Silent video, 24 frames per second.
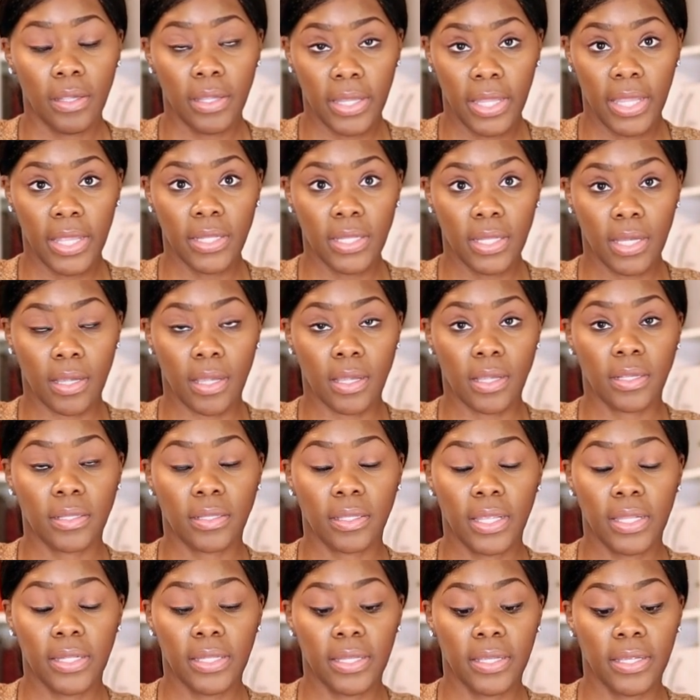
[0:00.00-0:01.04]
in the
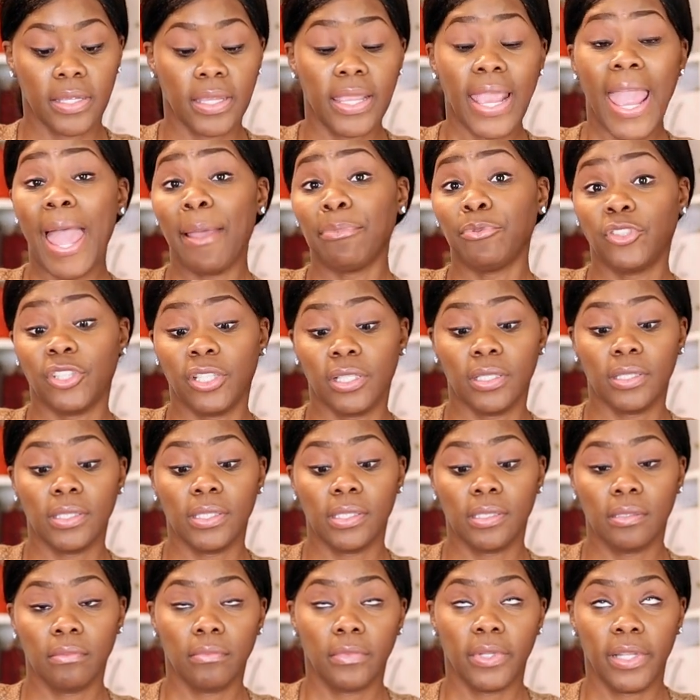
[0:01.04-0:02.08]
in the captions
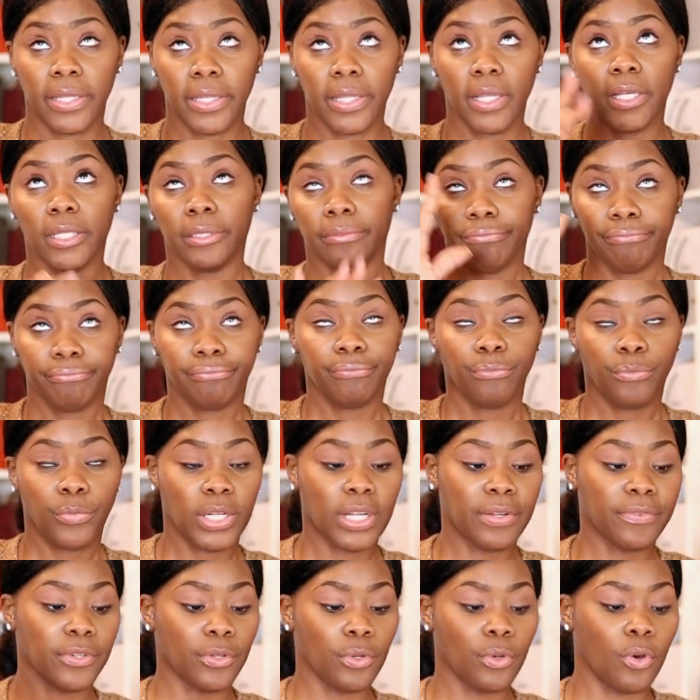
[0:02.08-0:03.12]
in the
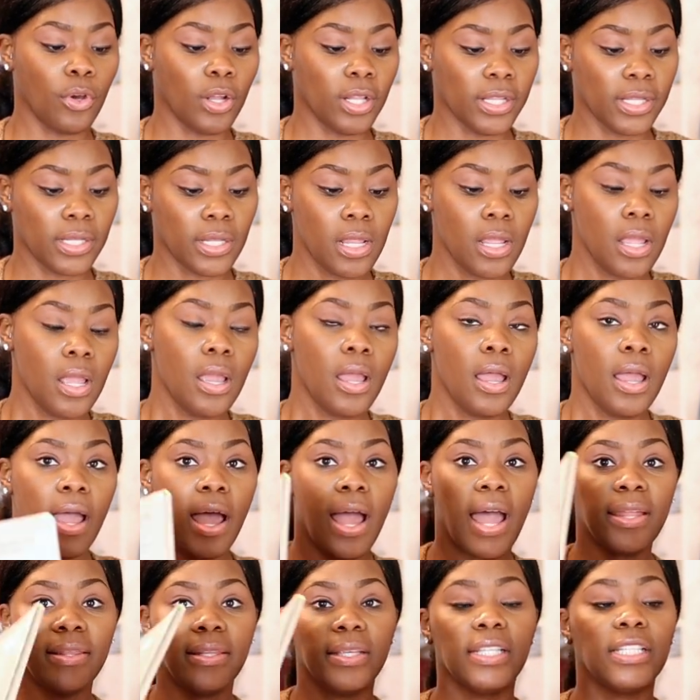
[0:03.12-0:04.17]
whatever you call it,
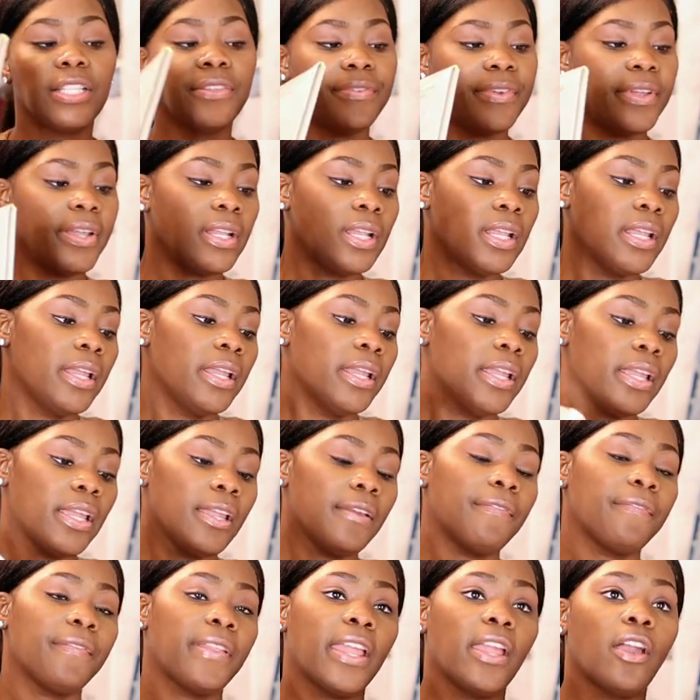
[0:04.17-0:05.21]
how these fit
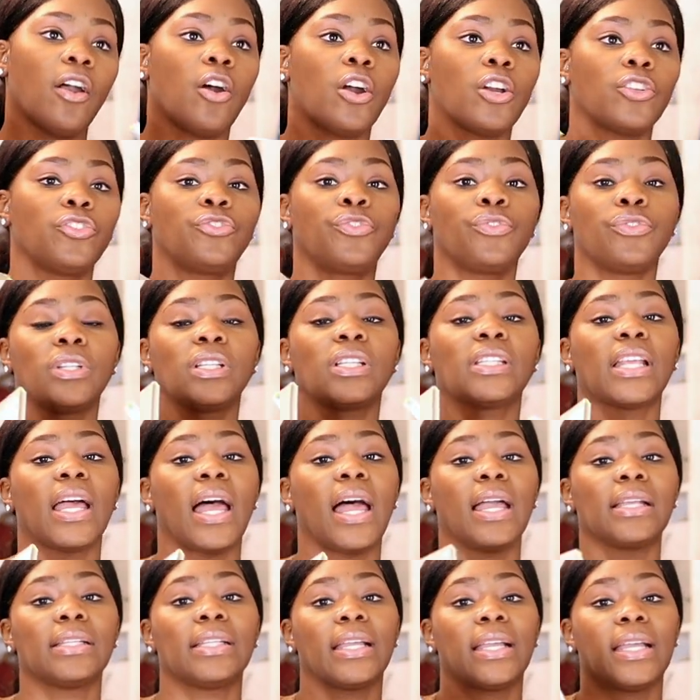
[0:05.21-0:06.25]
if they are true to
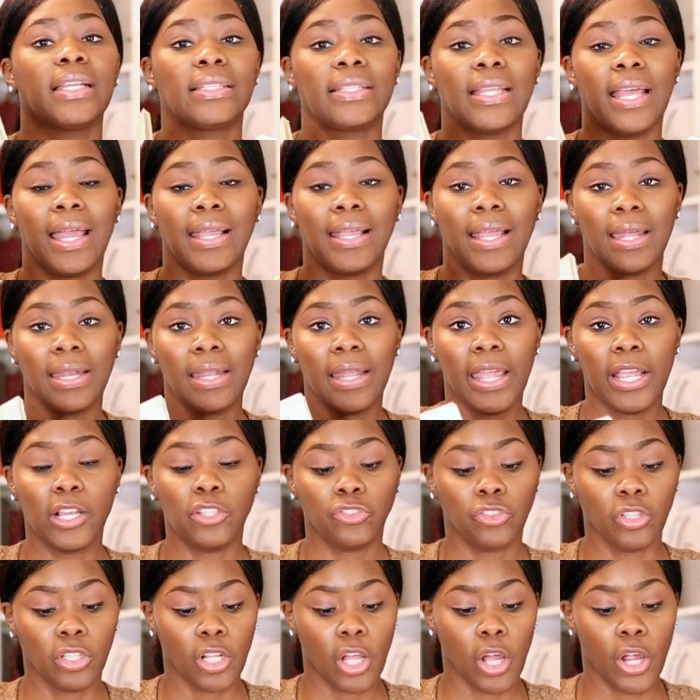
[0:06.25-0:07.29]
size. Like I said, I got an
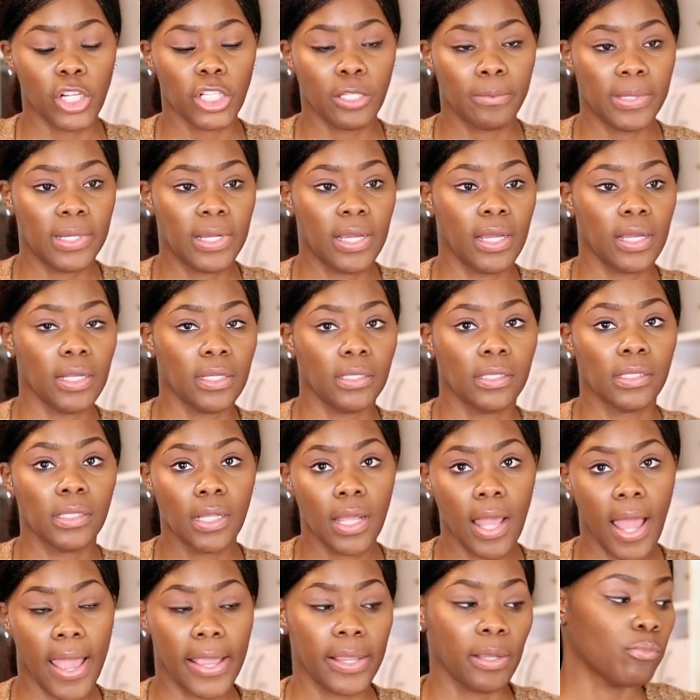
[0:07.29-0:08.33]
extra large because
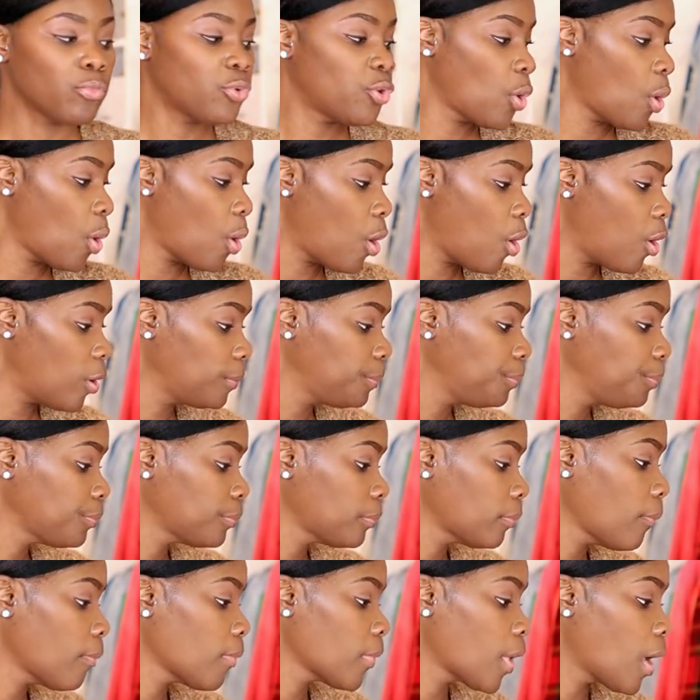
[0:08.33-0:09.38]
I am tall
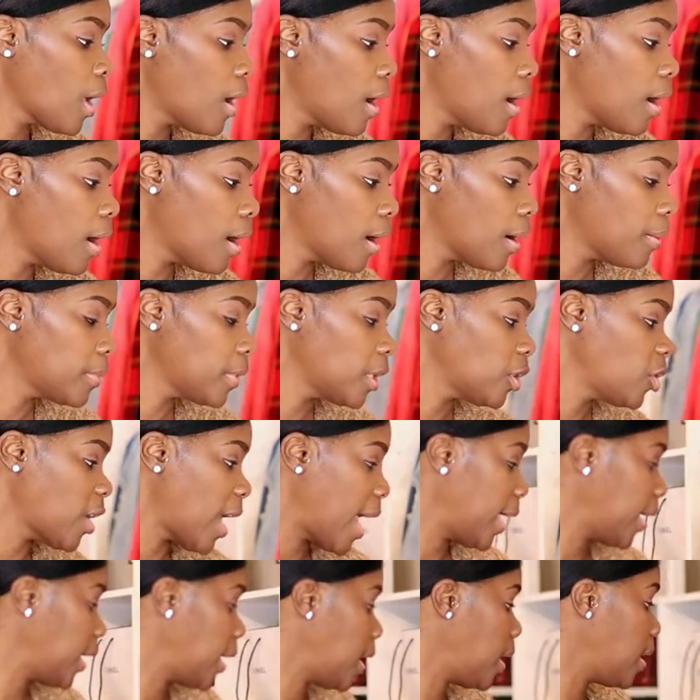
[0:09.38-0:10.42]
um, the
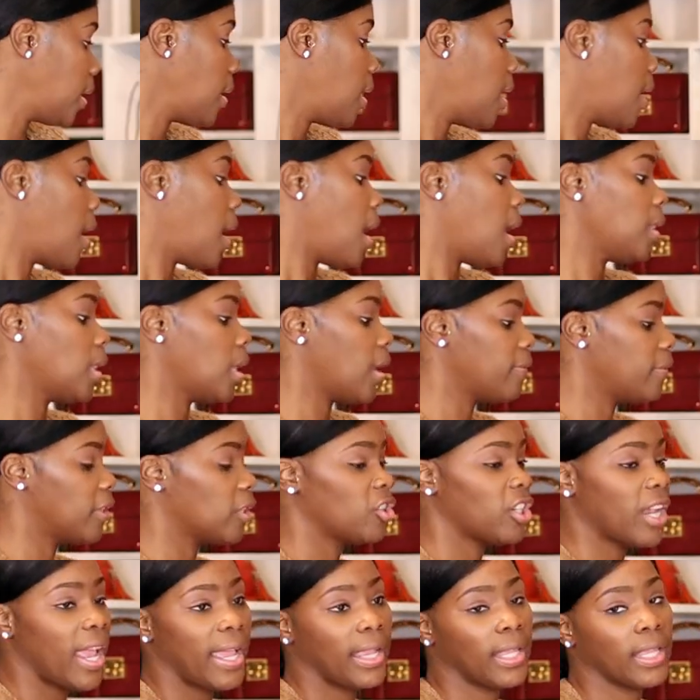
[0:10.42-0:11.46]
jacket, I love the
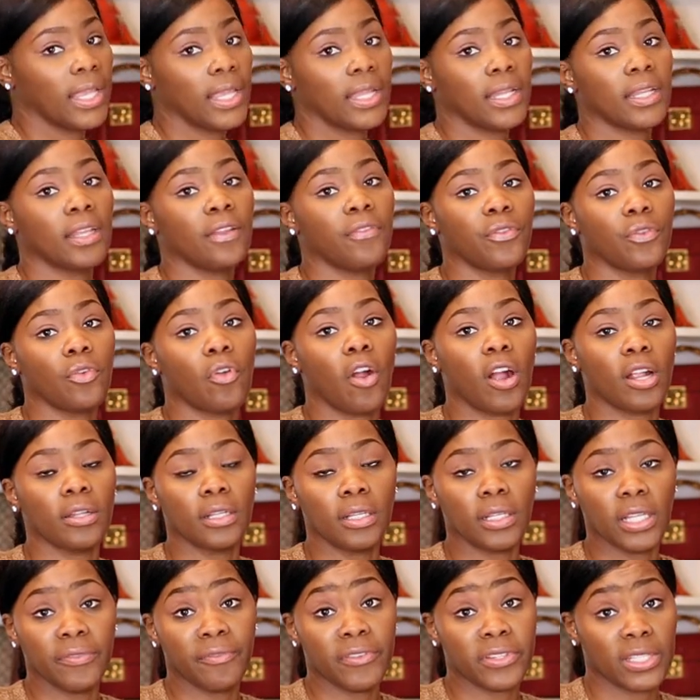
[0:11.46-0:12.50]
jacket. If you are
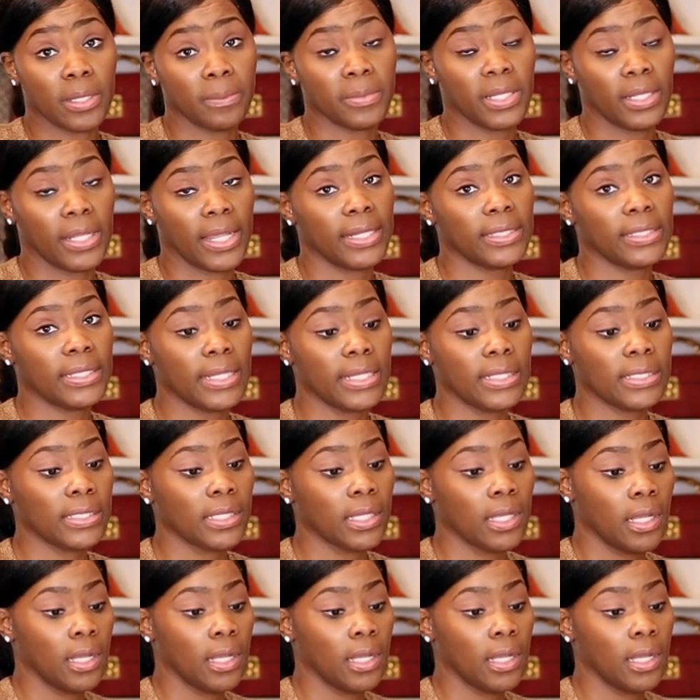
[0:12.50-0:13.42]
looking for something like this,